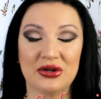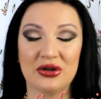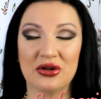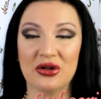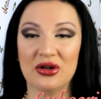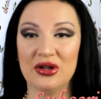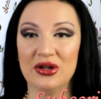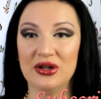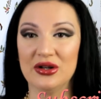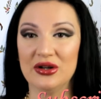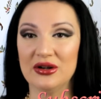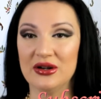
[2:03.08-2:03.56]

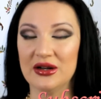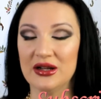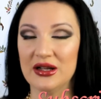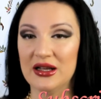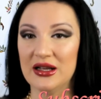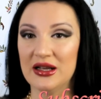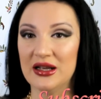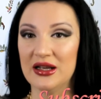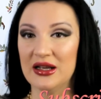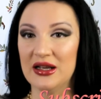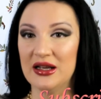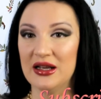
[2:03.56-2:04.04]
color,
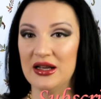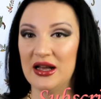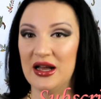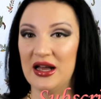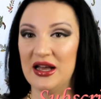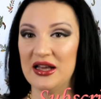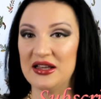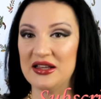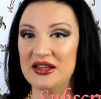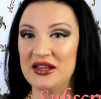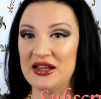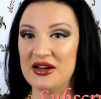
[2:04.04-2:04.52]

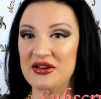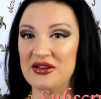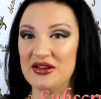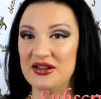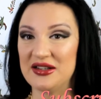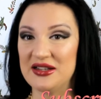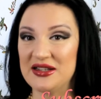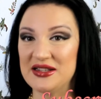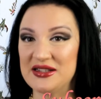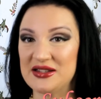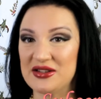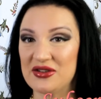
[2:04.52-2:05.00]
I carry
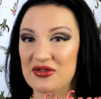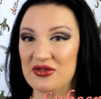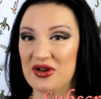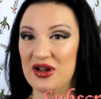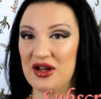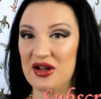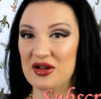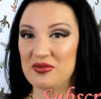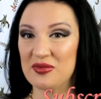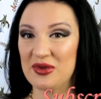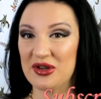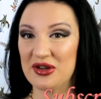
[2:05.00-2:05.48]
this
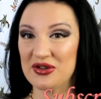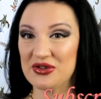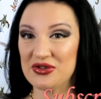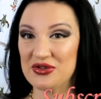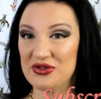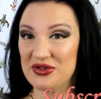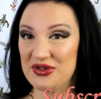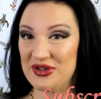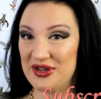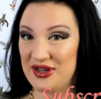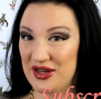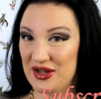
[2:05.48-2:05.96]
around because
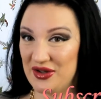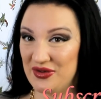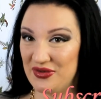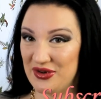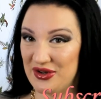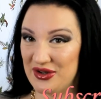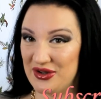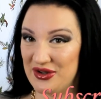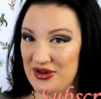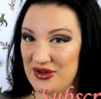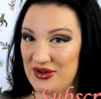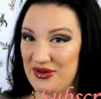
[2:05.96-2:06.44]
you
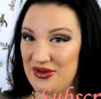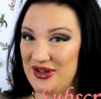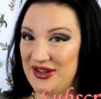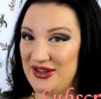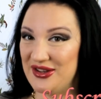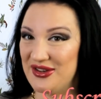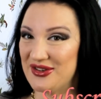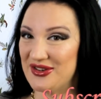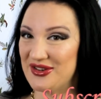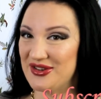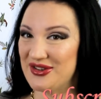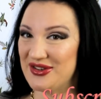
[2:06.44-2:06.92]
never know
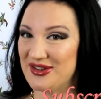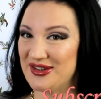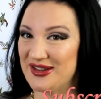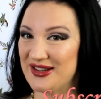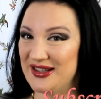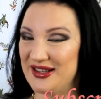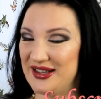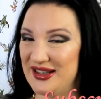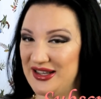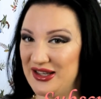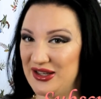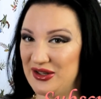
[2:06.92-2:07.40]
when you're gonna
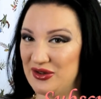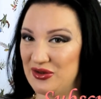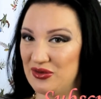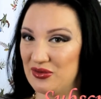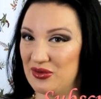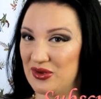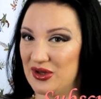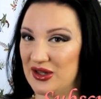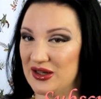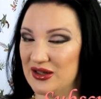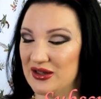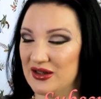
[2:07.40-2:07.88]
need
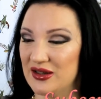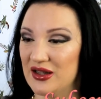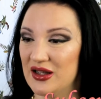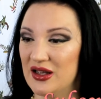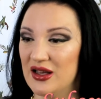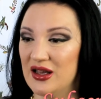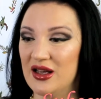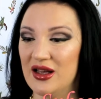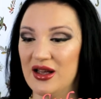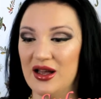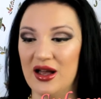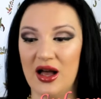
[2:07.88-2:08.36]
one.
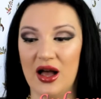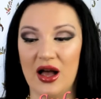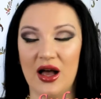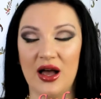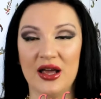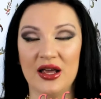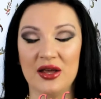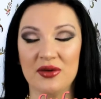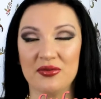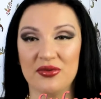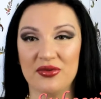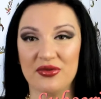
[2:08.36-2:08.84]

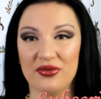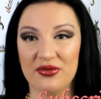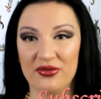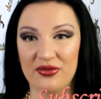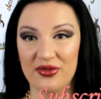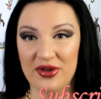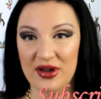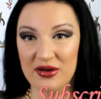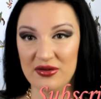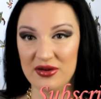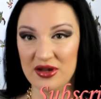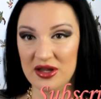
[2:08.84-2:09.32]
I am
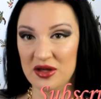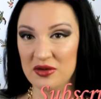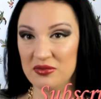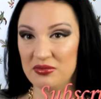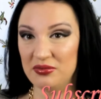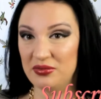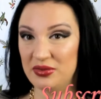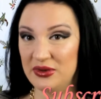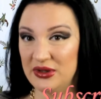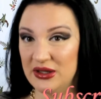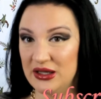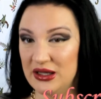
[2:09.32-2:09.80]
very
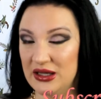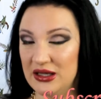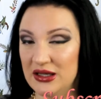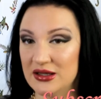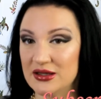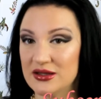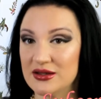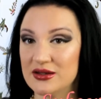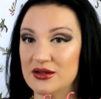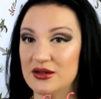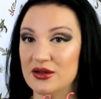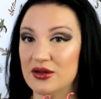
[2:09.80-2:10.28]

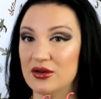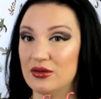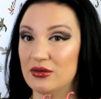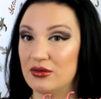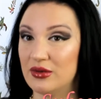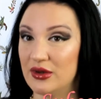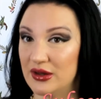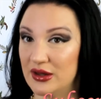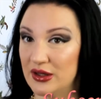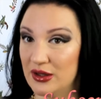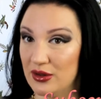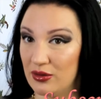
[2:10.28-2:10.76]
pleased
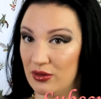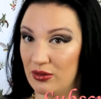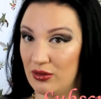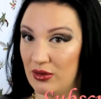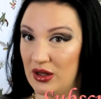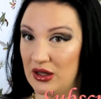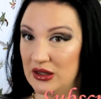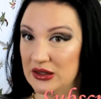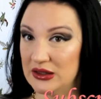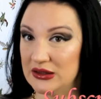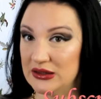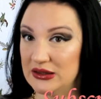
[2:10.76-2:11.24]
with the
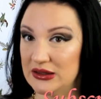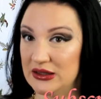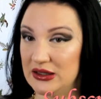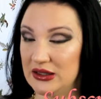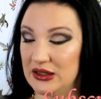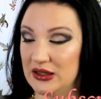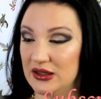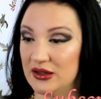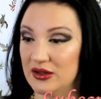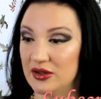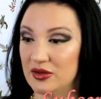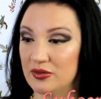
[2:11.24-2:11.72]
quality.